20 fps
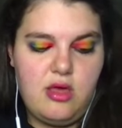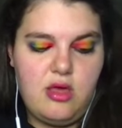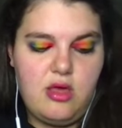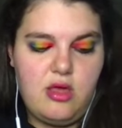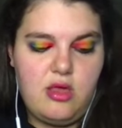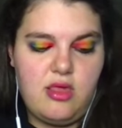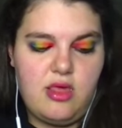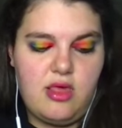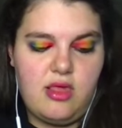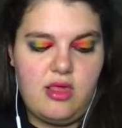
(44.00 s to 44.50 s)

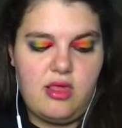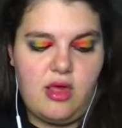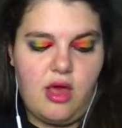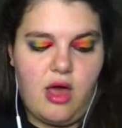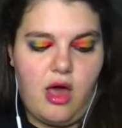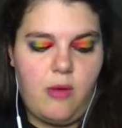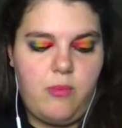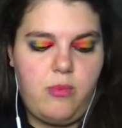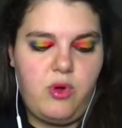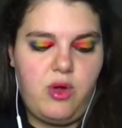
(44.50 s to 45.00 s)
says
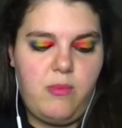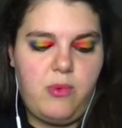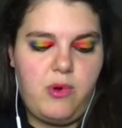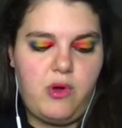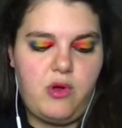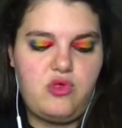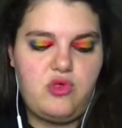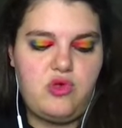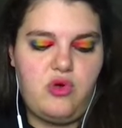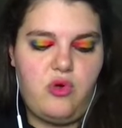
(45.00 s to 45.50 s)
Aubrey
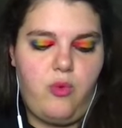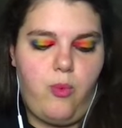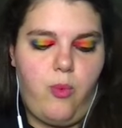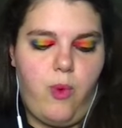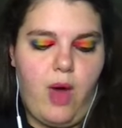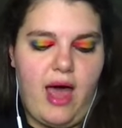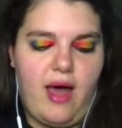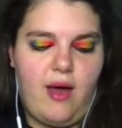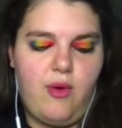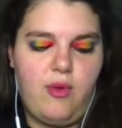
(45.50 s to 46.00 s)
Burchell
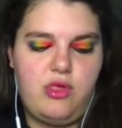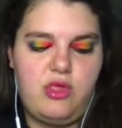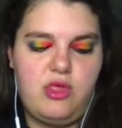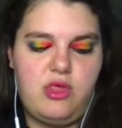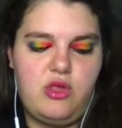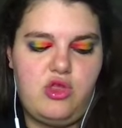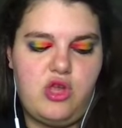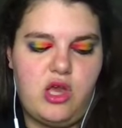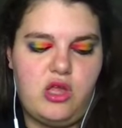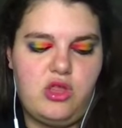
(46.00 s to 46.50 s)
wows the
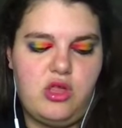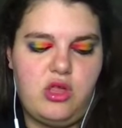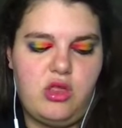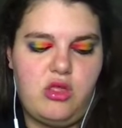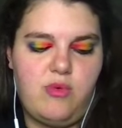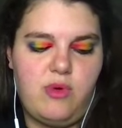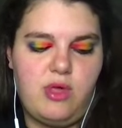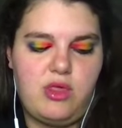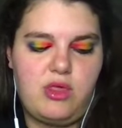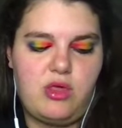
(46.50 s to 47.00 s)
judges
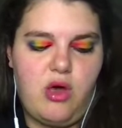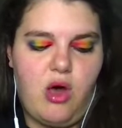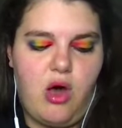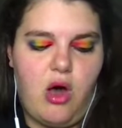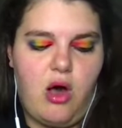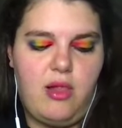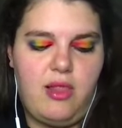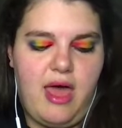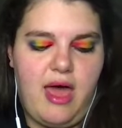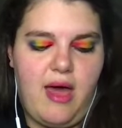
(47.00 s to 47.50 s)
with
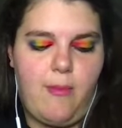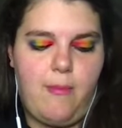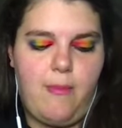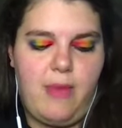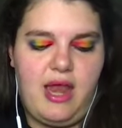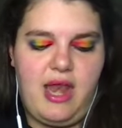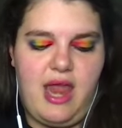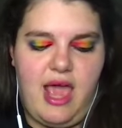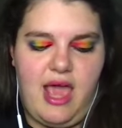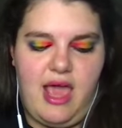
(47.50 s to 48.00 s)
Call Out My
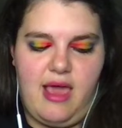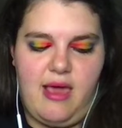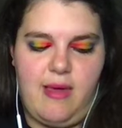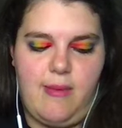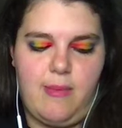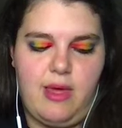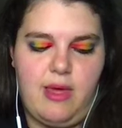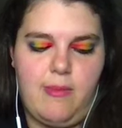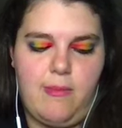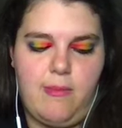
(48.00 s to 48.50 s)

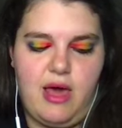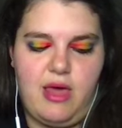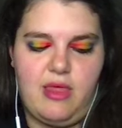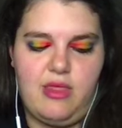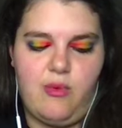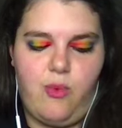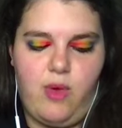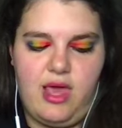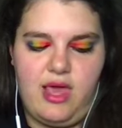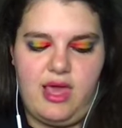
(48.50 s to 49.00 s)
Name by the
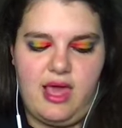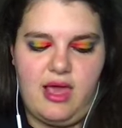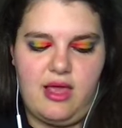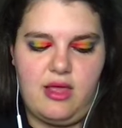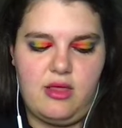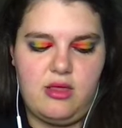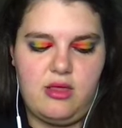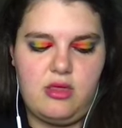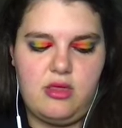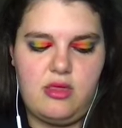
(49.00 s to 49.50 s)

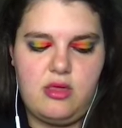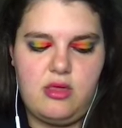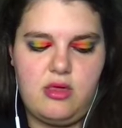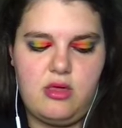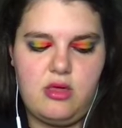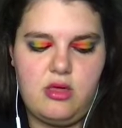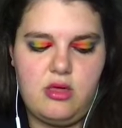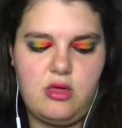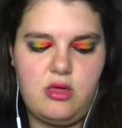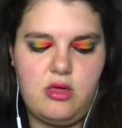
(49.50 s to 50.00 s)
Weeknd.
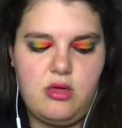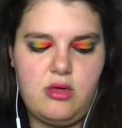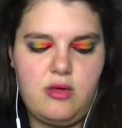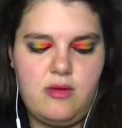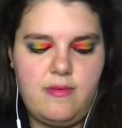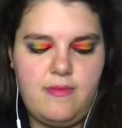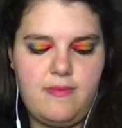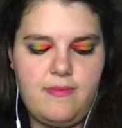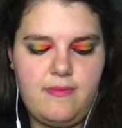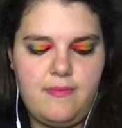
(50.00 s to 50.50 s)

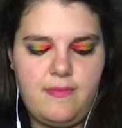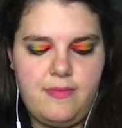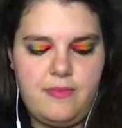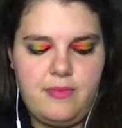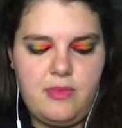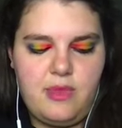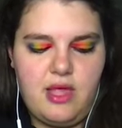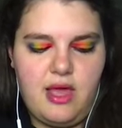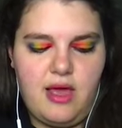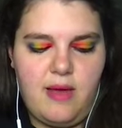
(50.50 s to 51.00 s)

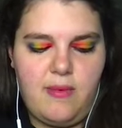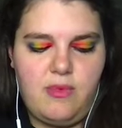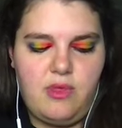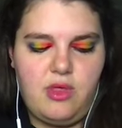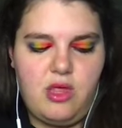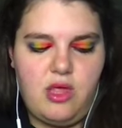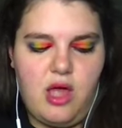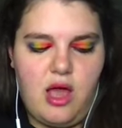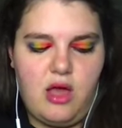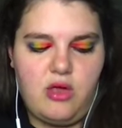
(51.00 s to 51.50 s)
I'm
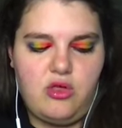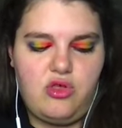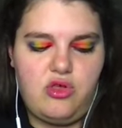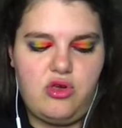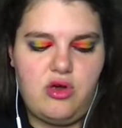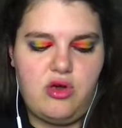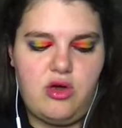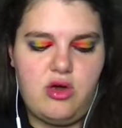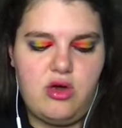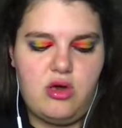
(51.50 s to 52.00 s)
not
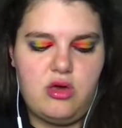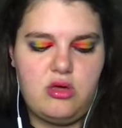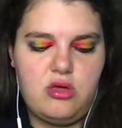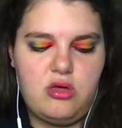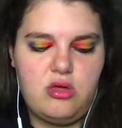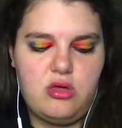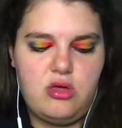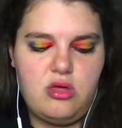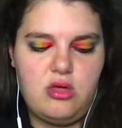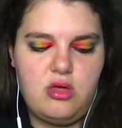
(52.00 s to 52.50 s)
sure.
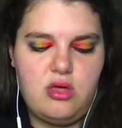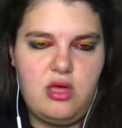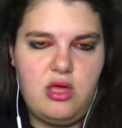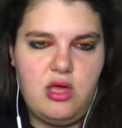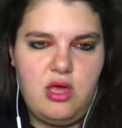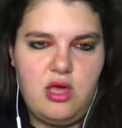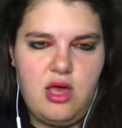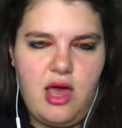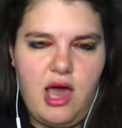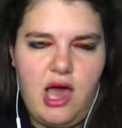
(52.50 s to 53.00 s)

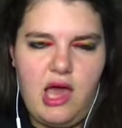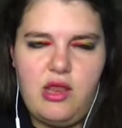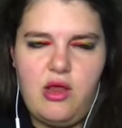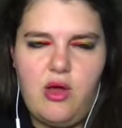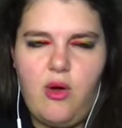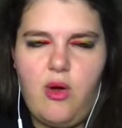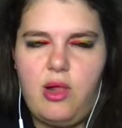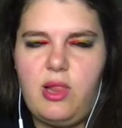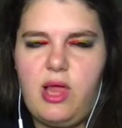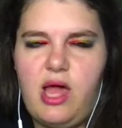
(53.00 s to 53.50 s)
I
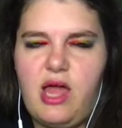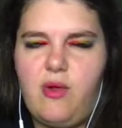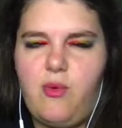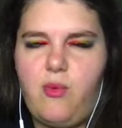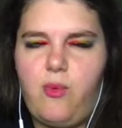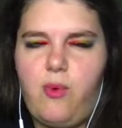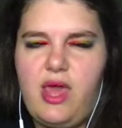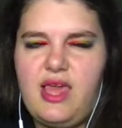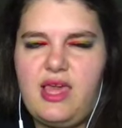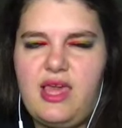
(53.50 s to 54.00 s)
know a lot of
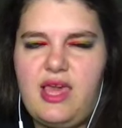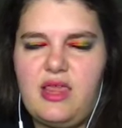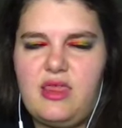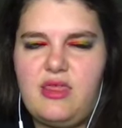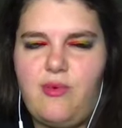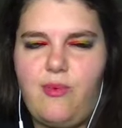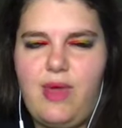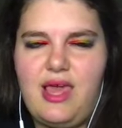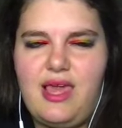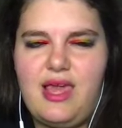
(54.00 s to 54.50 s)
week the
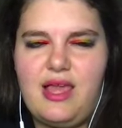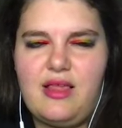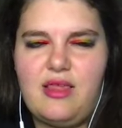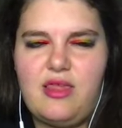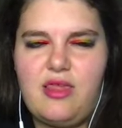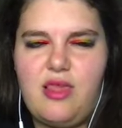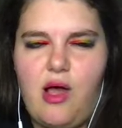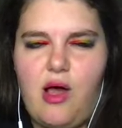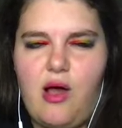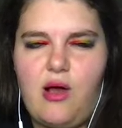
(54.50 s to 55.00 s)
Weeknd
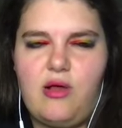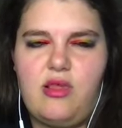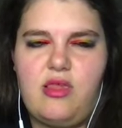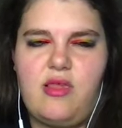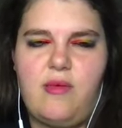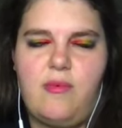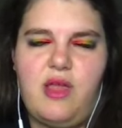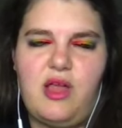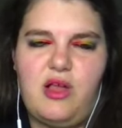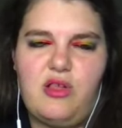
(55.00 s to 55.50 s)
songs.
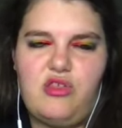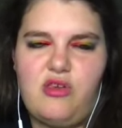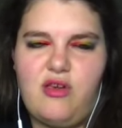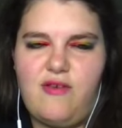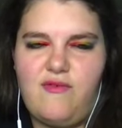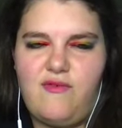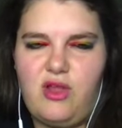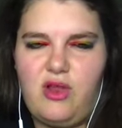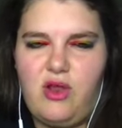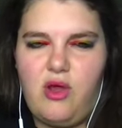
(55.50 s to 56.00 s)
I'm not sure
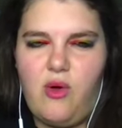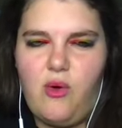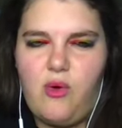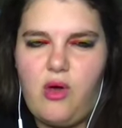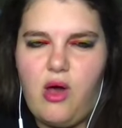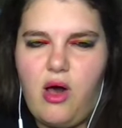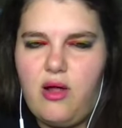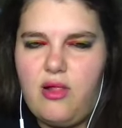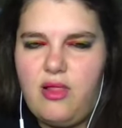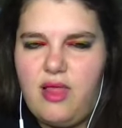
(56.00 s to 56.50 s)
if I know
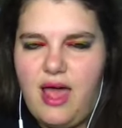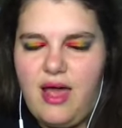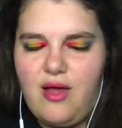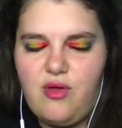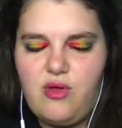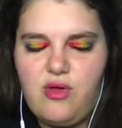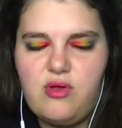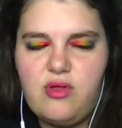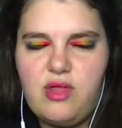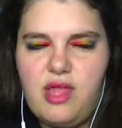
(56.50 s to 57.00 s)
Call Out
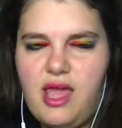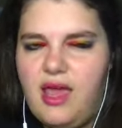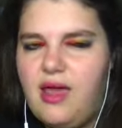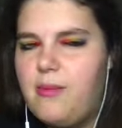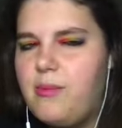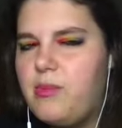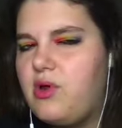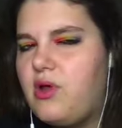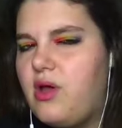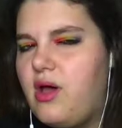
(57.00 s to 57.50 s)
Your
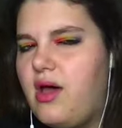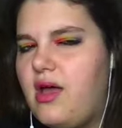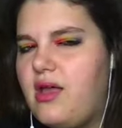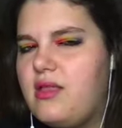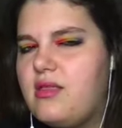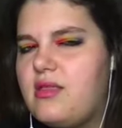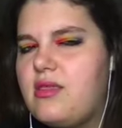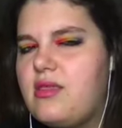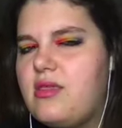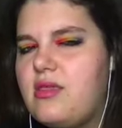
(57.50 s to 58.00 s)
Name or
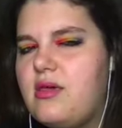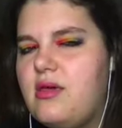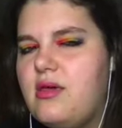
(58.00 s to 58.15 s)
not.